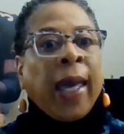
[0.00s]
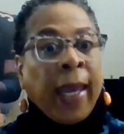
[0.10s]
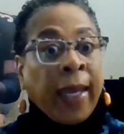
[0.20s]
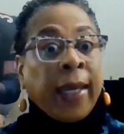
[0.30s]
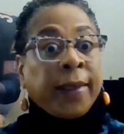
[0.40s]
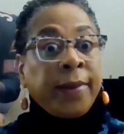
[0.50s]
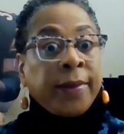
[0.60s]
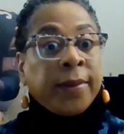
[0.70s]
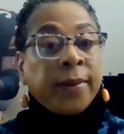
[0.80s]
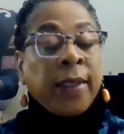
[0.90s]
And
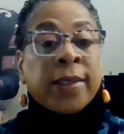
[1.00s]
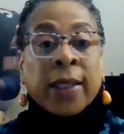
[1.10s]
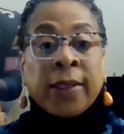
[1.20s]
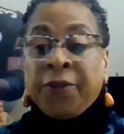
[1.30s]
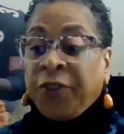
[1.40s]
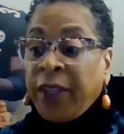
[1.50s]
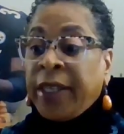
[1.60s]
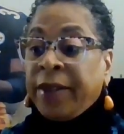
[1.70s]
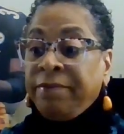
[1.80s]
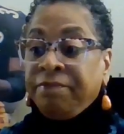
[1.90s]
he's
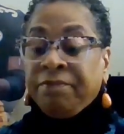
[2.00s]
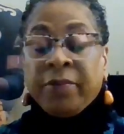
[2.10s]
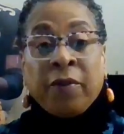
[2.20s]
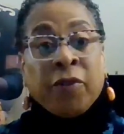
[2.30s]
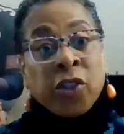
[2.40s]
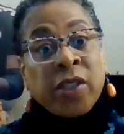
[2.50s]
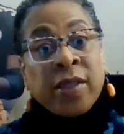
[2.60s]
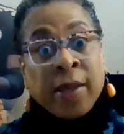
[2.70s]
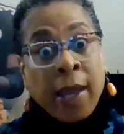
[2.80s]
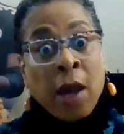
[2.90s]
undefeated versus
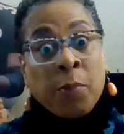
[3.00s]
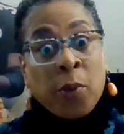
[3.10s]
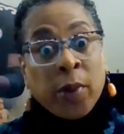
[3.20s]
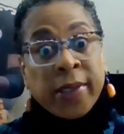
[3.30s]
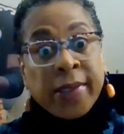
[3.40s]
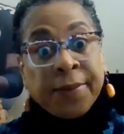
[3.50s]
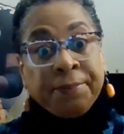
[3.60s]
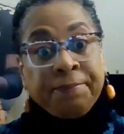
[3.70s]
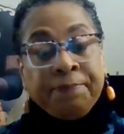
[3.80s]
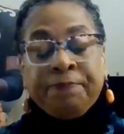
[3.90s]
the Cowboys.
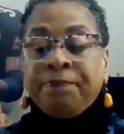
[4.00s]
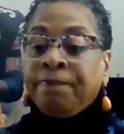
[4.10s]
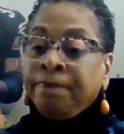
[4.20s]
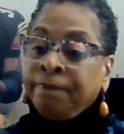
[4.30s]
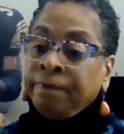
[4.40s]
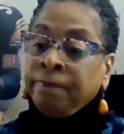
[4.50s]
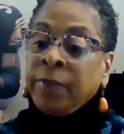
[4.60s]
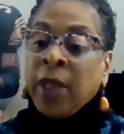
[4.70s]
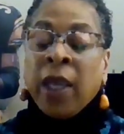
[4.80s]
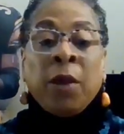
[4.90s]

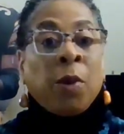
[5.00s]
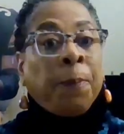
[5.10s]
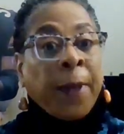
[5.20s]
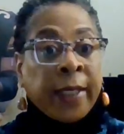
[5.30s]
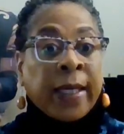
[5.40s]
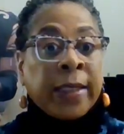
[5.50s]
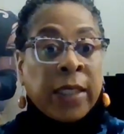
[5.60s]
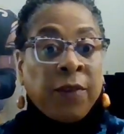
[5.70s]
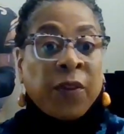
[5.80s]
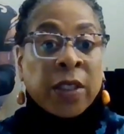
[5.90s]
He will pick that
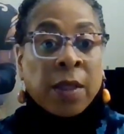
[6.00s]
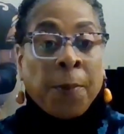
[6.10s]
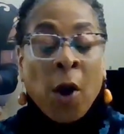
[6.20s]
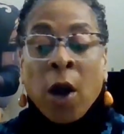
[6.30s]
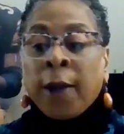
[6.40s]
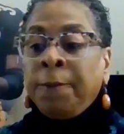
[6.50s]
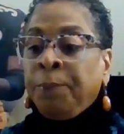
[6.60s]
defense apart.